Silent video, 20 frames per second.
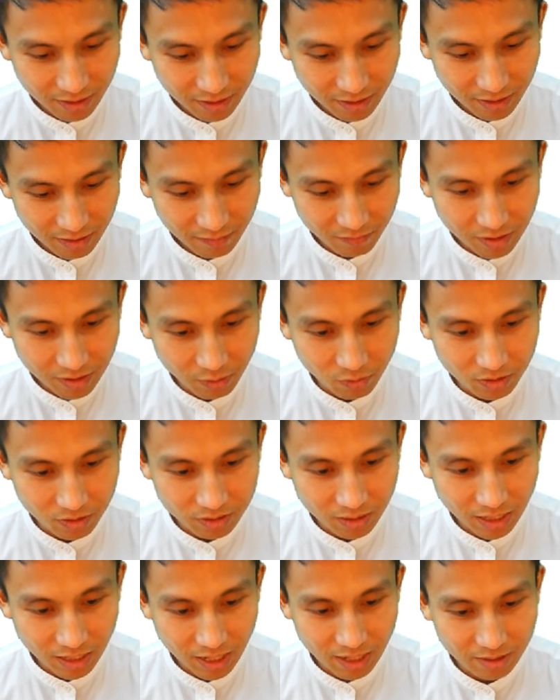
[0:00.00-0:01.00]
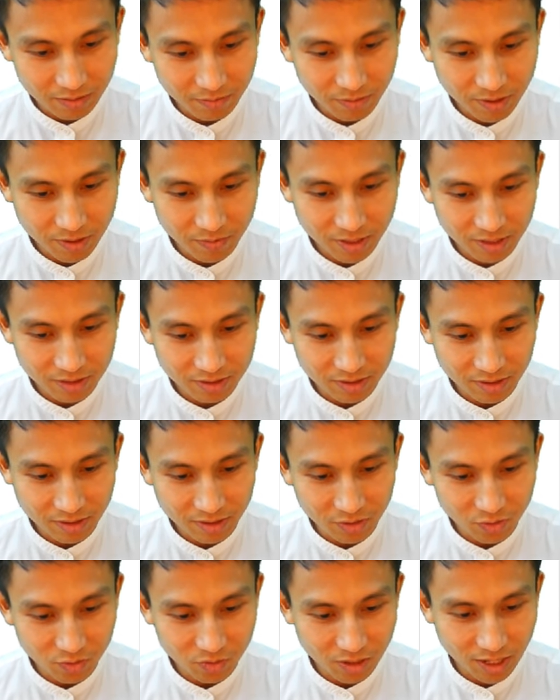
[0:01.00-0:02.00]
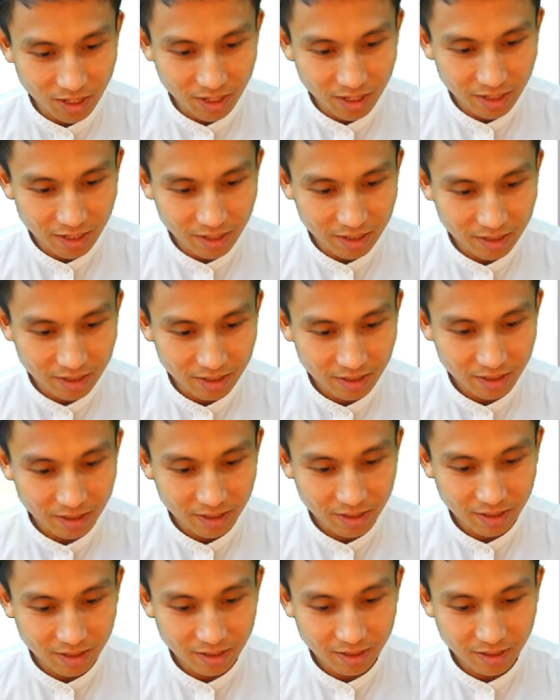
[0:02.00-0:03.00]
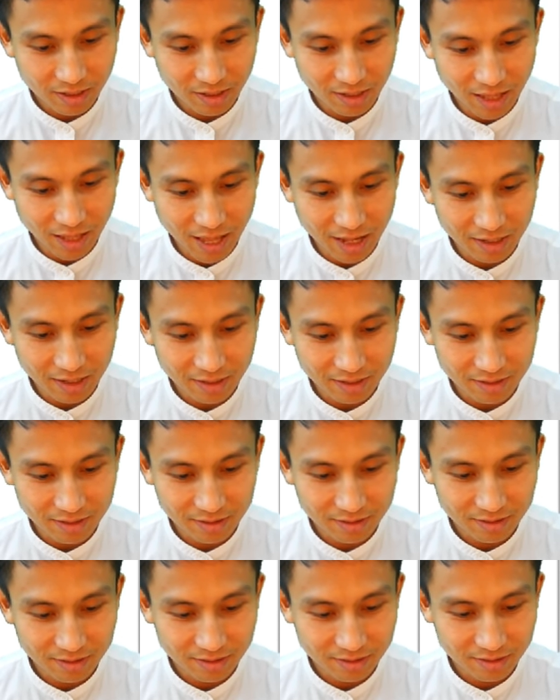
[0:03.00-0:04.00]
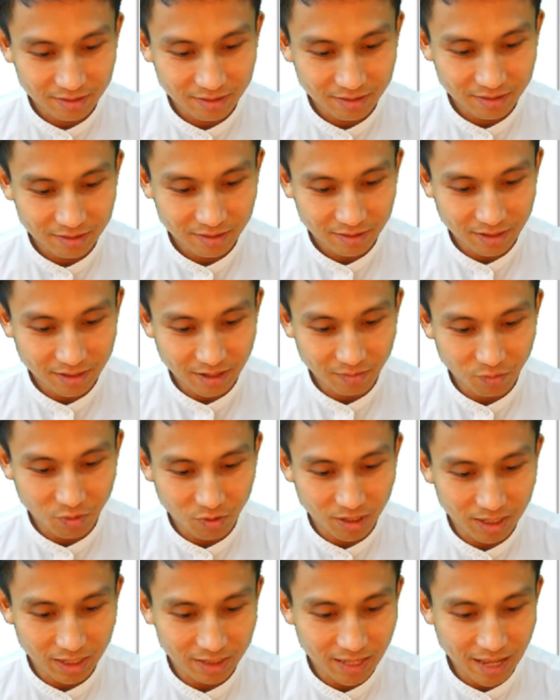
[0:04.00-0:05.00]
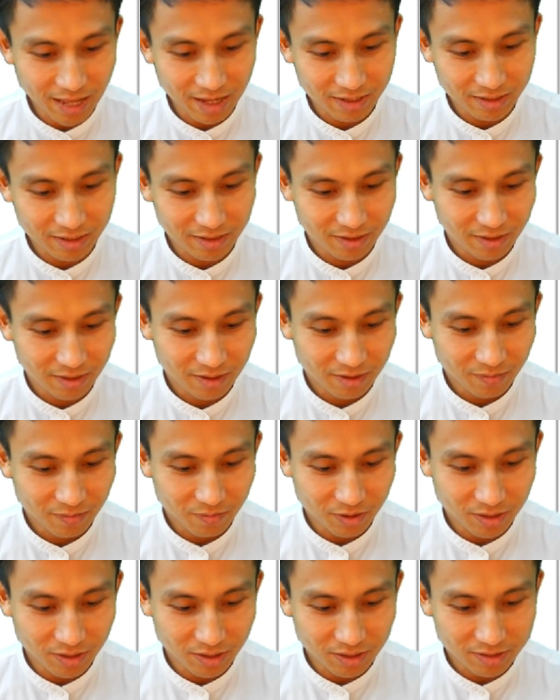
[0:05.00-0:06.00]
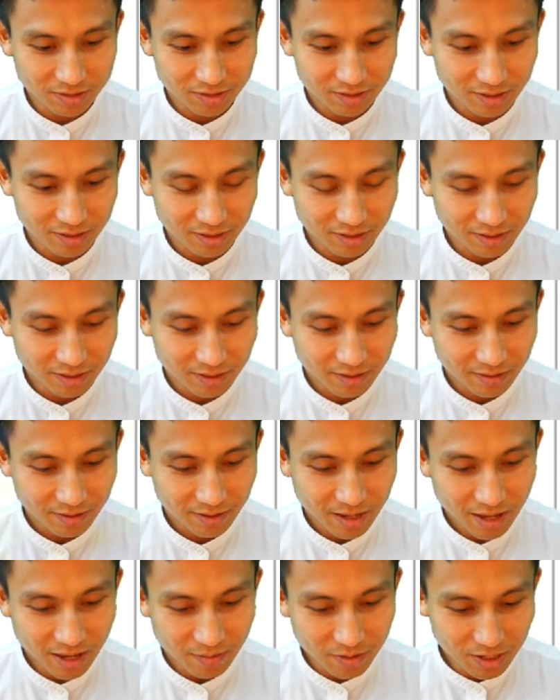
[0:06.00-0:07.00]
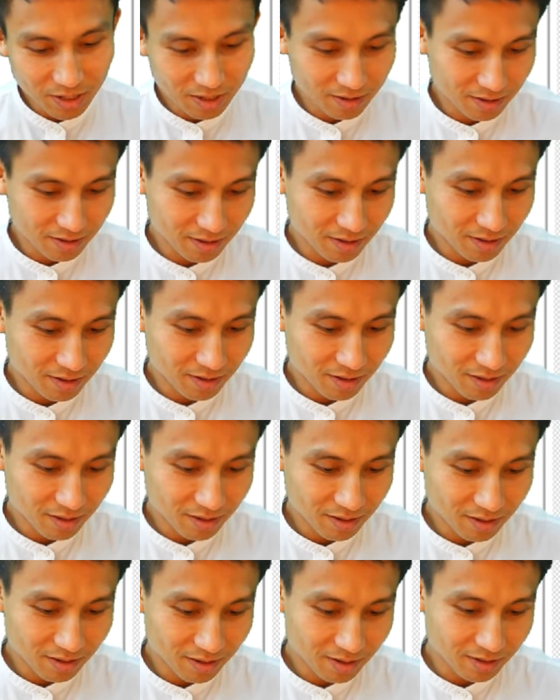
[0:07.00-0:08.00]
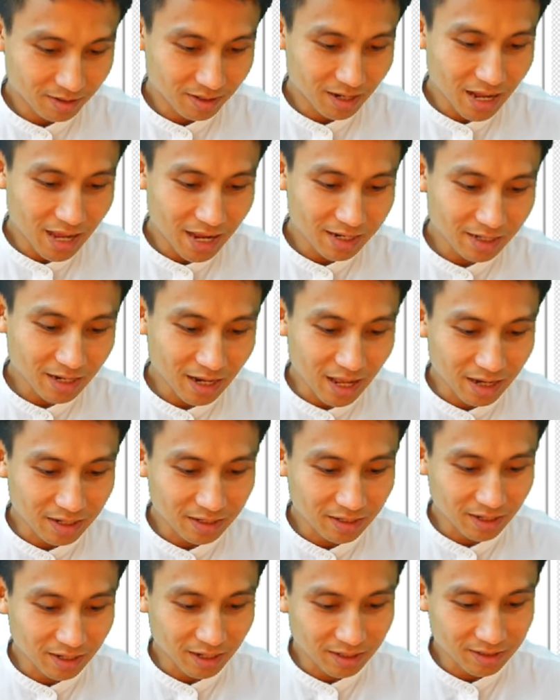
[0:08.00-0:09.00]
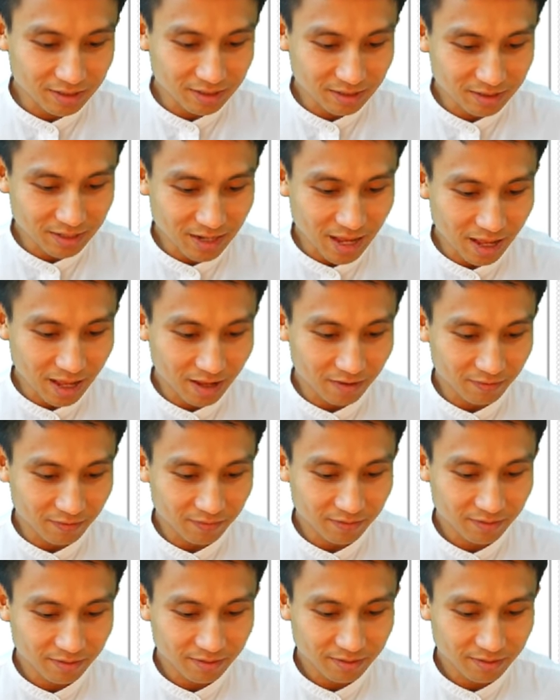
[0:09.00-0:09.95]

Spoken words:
if they were to cut, maybe it's gonna look like that. Yeah, more like that, because I mean, the line can't cut this half.